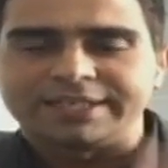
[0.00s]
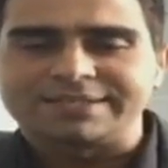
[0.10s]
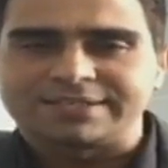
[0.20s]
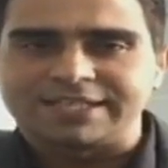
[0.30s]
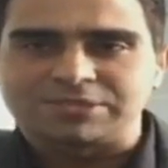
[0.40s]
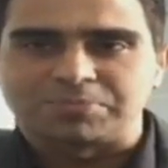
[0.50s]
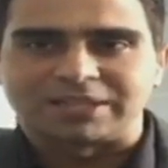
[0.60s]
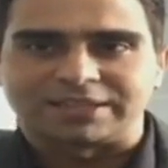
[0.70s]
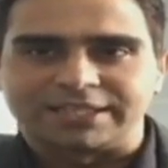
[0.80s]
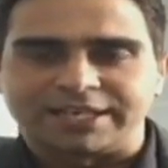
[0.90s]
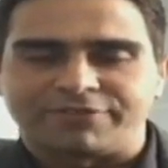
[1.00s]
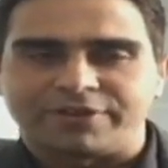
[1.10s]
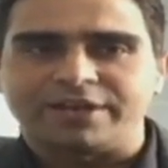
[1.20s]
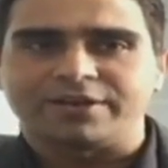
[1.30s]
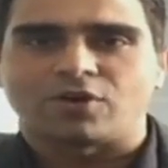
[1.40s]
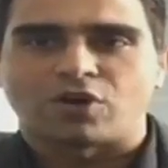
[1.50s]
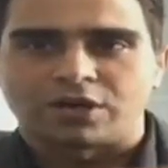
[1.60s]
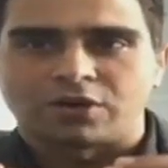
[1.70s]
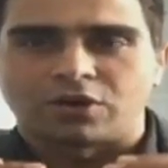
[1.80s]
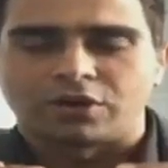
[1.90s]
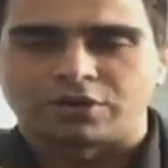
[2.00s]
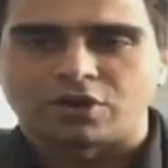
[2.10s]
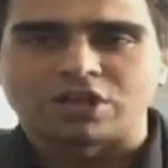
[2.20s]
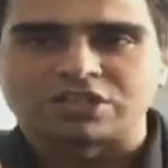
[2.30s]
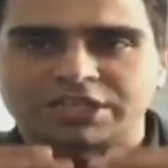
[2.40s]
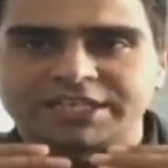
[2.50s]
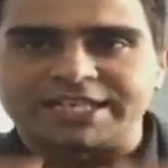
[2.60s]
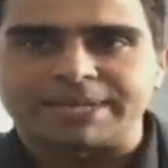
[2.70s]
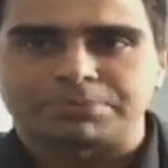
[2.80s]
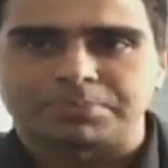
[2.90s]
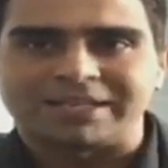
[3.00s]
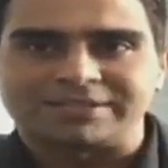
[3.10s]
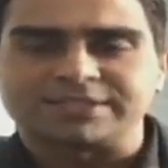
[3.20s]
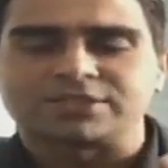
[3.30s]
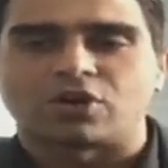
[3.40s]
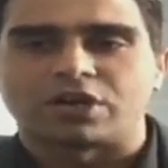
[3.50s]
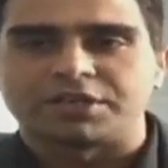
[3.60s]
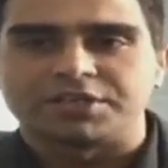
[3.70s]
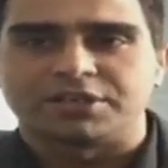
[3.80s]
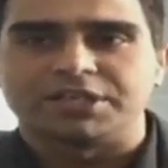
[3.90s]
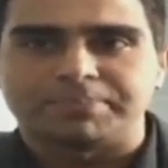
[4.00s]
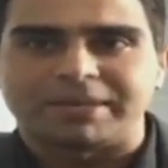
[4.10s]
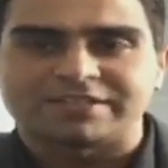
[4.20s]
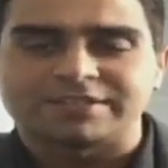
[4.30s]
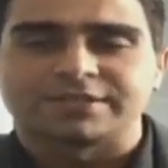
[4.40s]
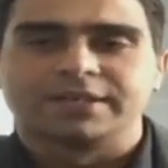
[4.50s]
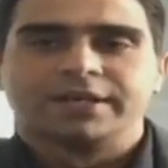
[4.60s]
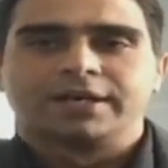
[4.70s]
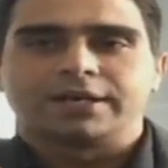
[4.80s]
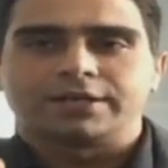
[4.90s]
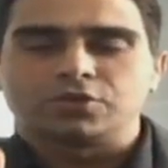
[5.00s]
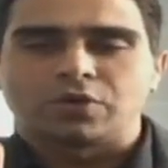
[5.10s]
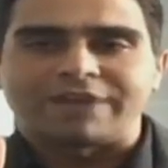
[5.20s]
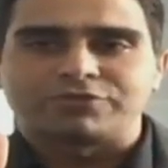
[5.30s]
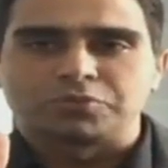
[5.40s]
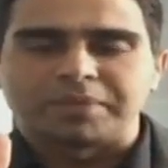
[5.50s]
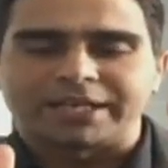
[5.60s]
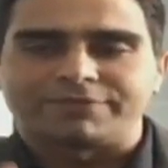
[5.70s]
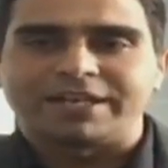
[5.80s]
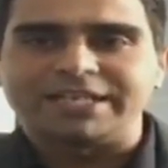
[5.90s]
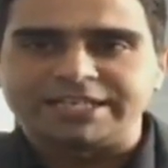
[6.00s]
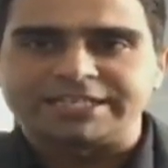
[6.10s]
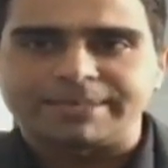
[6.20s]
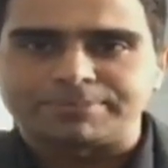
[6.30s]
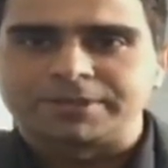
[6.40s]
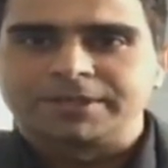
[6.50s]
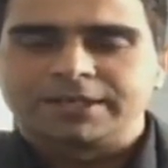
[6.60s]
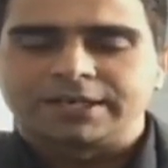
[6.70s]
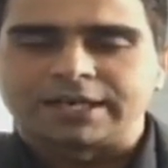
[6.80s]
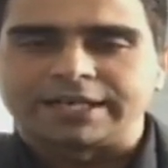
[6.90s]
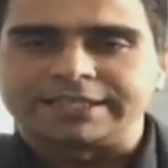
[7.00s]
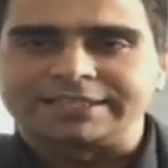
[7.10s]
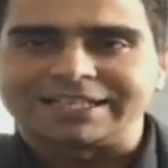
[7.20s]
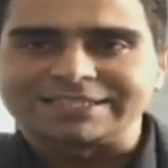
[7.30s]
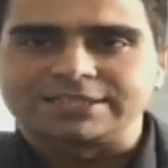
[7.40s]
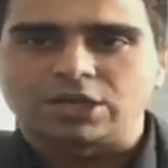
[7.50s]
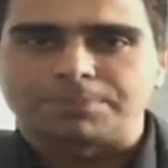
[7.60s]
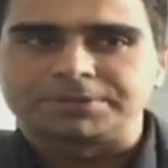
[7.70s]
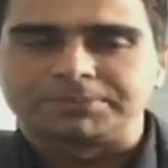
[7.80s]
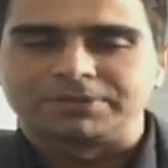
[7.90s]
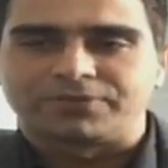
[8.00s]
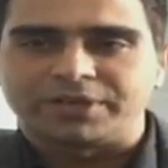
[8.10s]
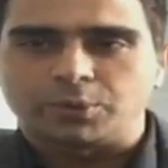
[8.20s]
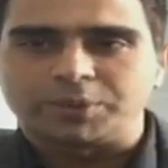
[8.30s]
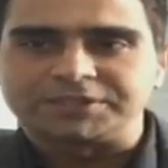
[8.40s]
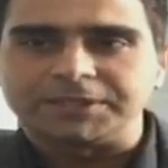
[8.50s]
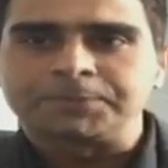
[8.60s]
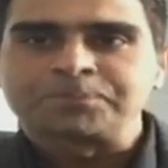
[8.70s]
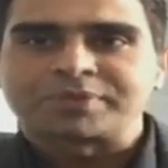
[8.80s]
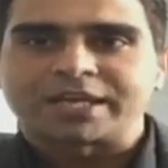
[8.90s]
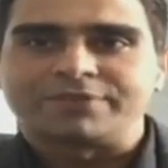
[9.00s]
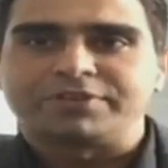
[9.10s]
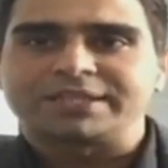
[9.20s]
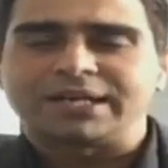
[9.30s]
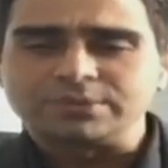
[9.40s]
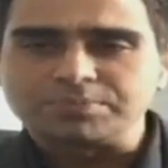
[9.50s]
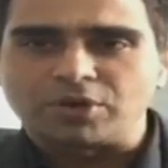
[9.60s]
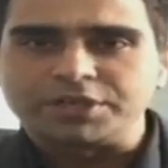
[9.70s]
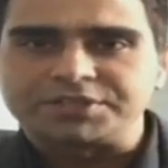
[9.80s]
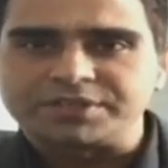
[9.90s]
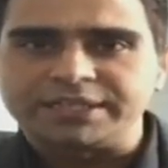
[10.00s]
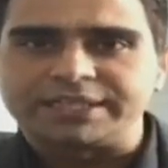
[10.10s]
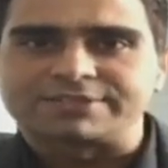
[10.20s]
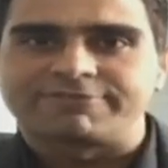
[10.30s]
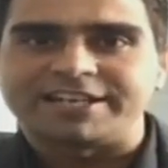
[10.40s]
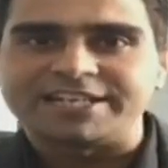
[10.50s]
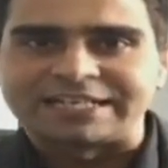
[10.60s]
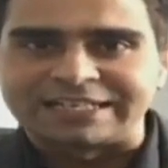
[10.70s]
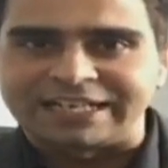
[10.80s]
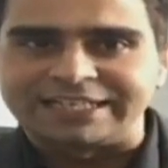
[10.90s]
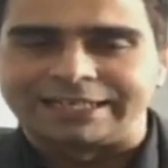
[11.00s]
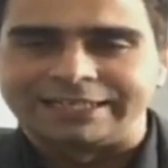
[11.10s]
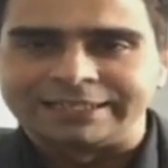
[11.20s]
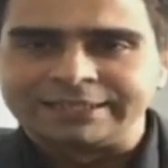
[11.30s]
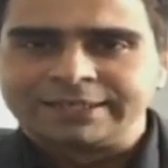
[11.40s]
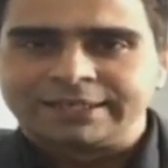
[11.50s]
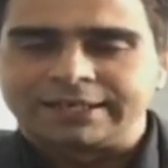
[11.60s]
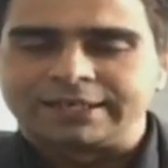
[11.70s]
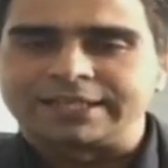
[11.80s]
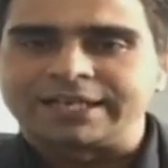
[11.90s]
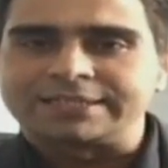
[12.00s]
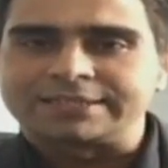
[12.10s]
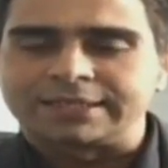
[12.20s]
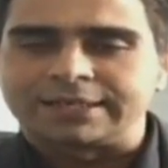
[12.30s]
is a 6-monthly affair. On a not in-depth basis, on a yearly basis, you have to make it very in-depth. I think that's the optimal frequency. And without monitoring, it's very unlikely that